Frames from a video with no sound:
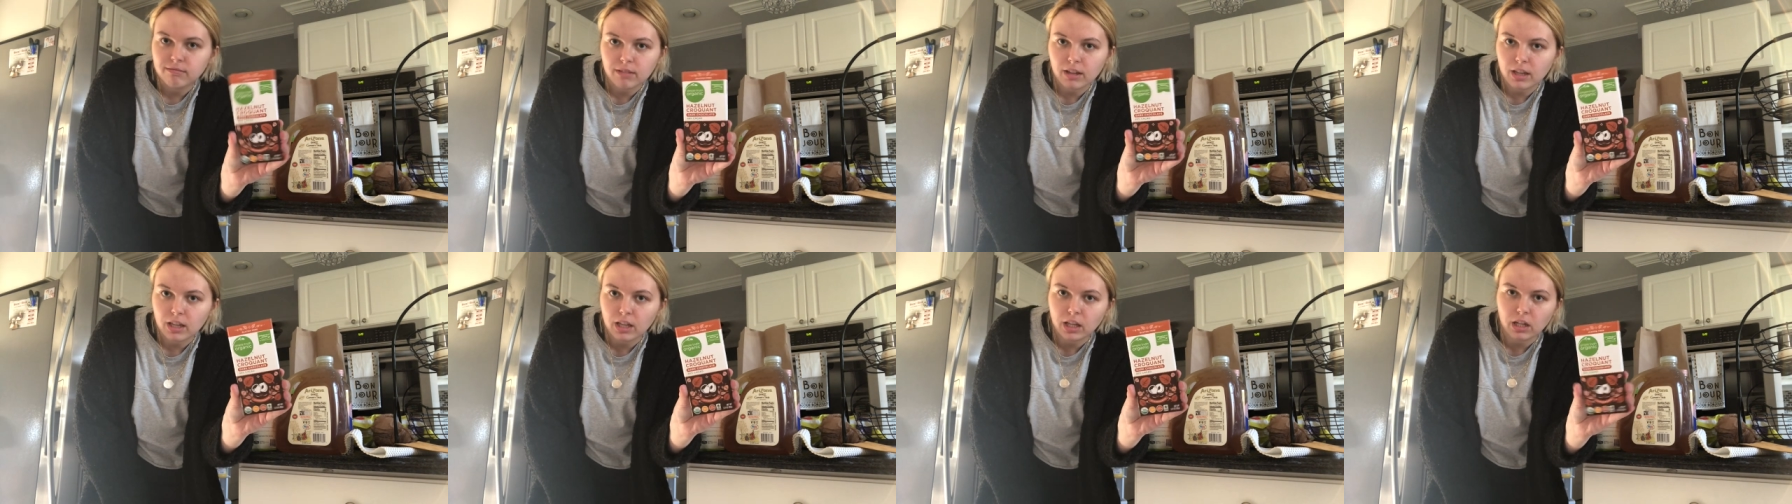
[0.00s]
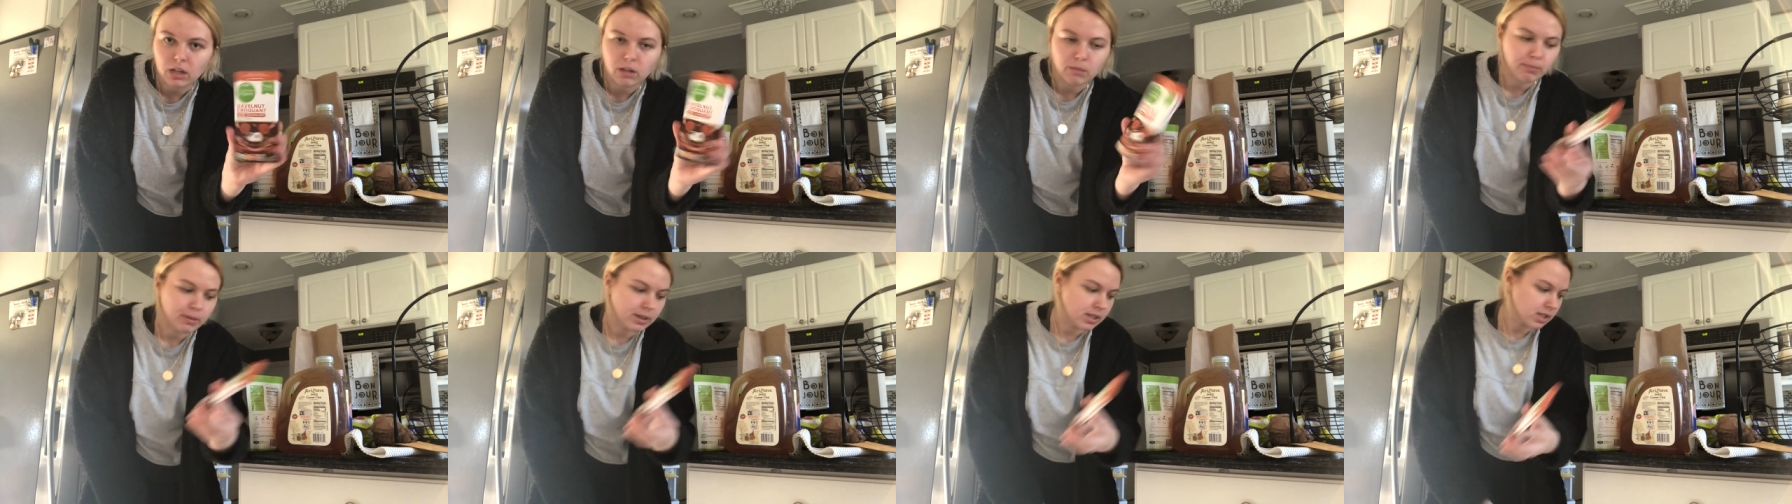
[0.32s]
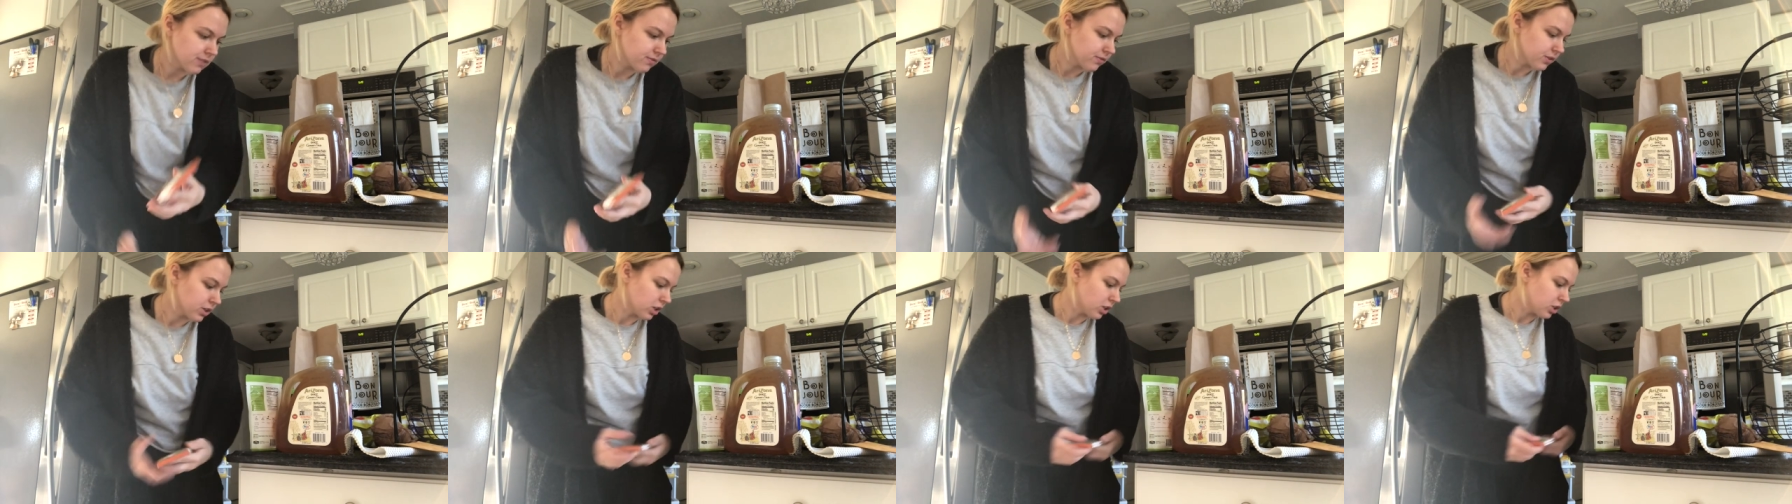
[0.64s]
a little piece
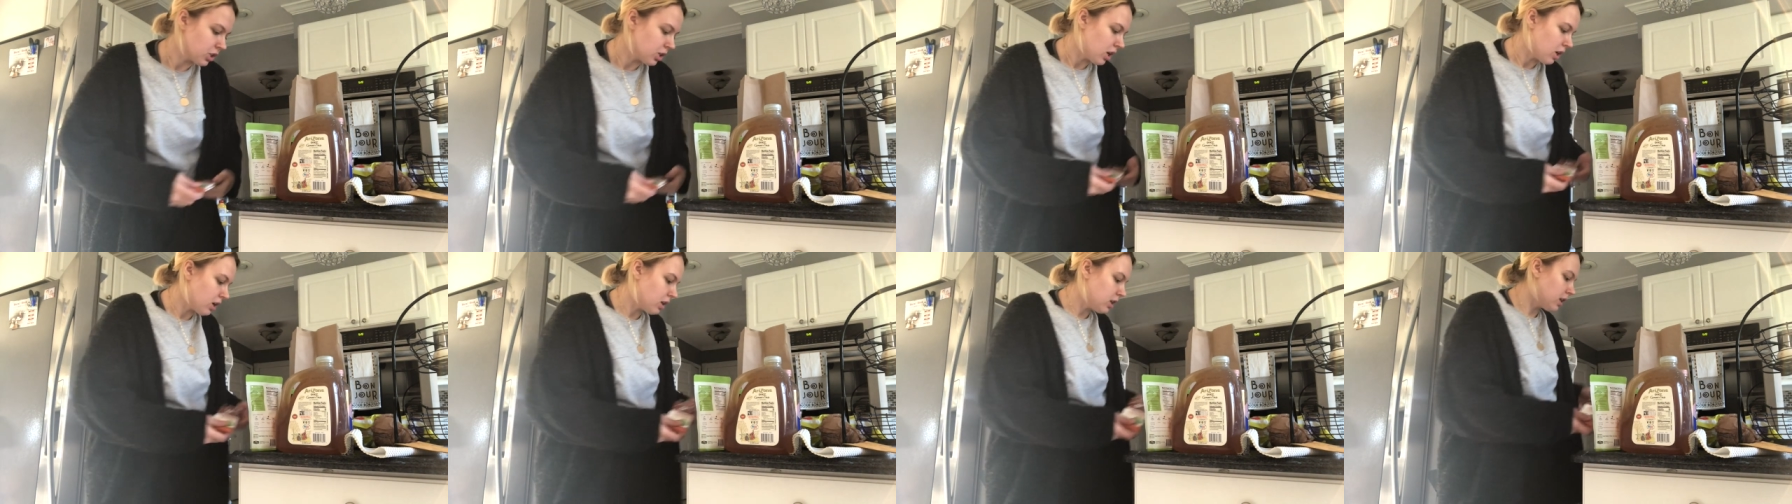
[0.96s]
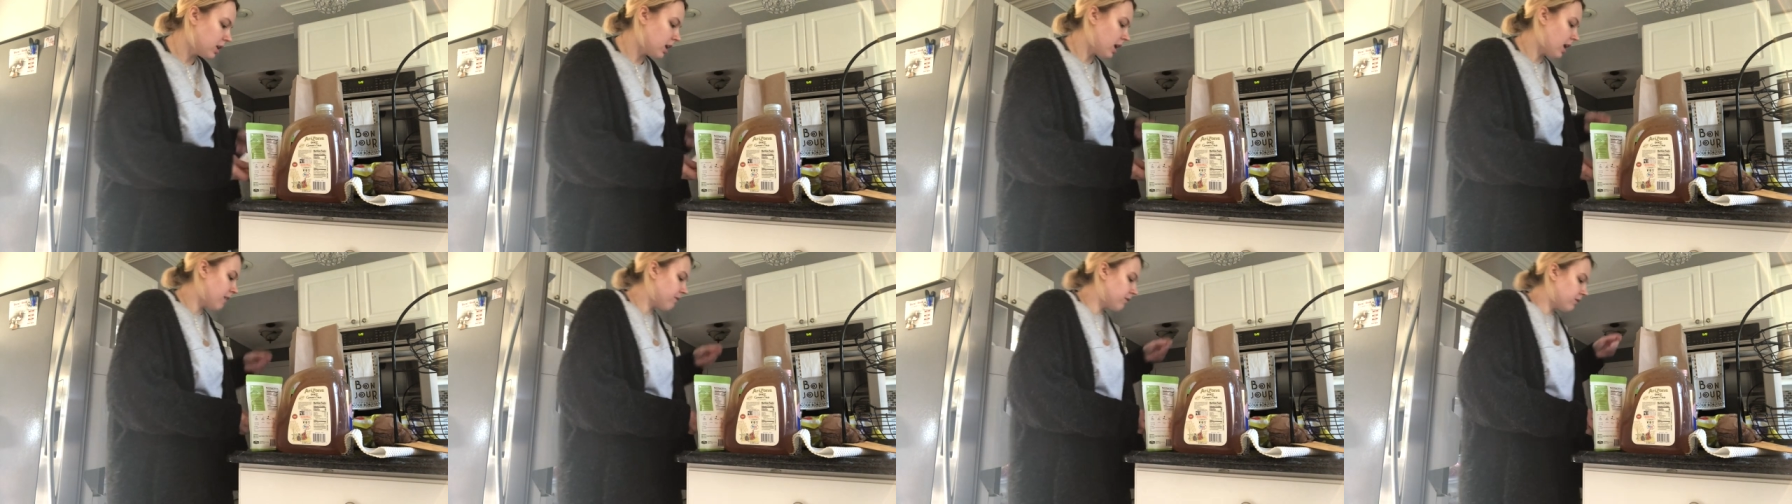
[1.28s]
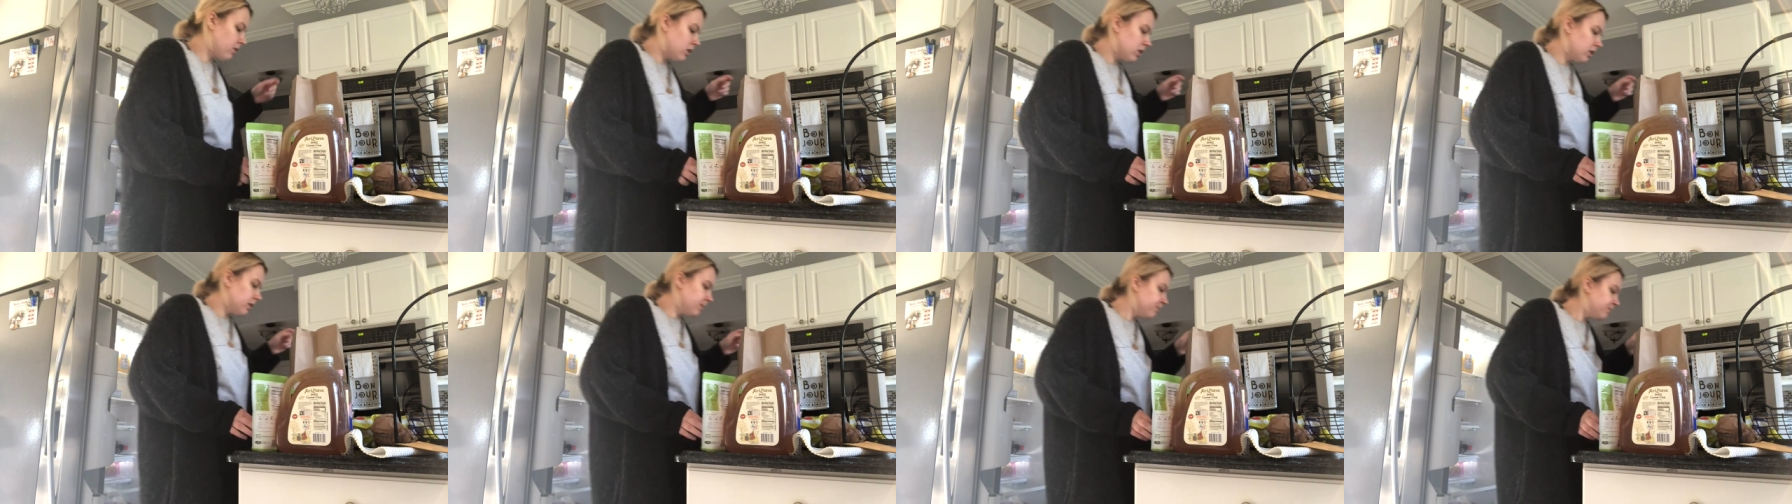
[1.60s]
of dark chocolate
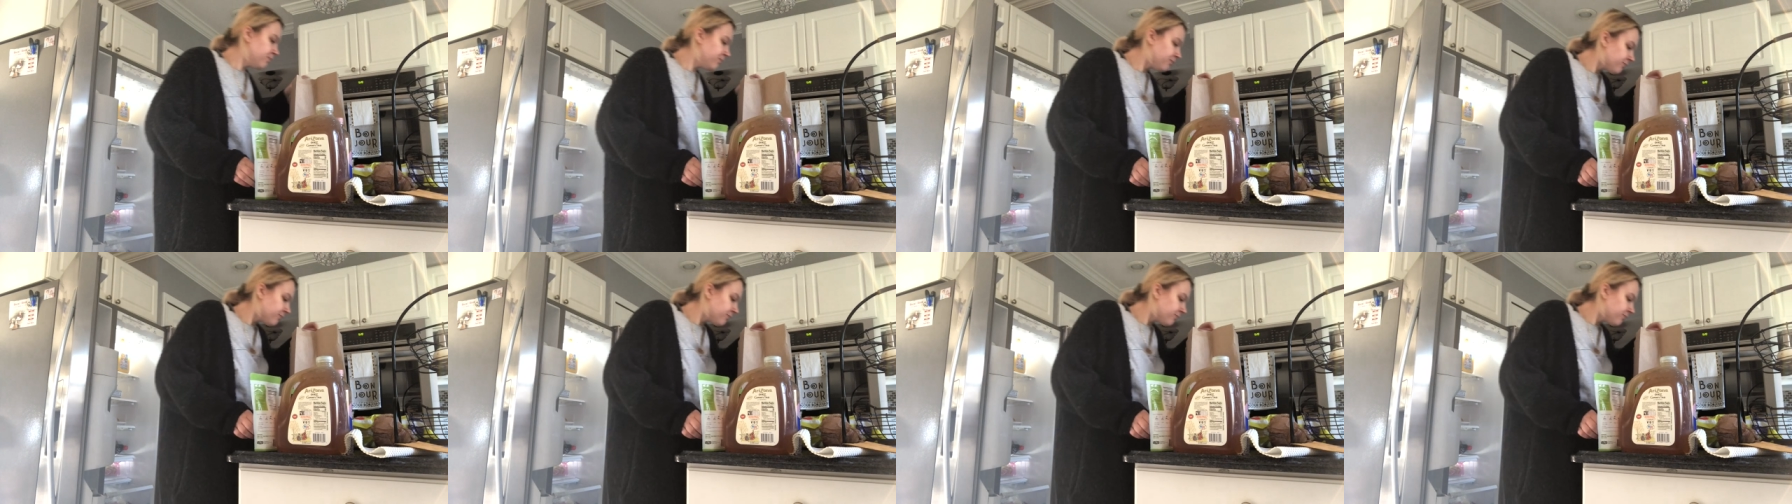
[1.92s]
ever.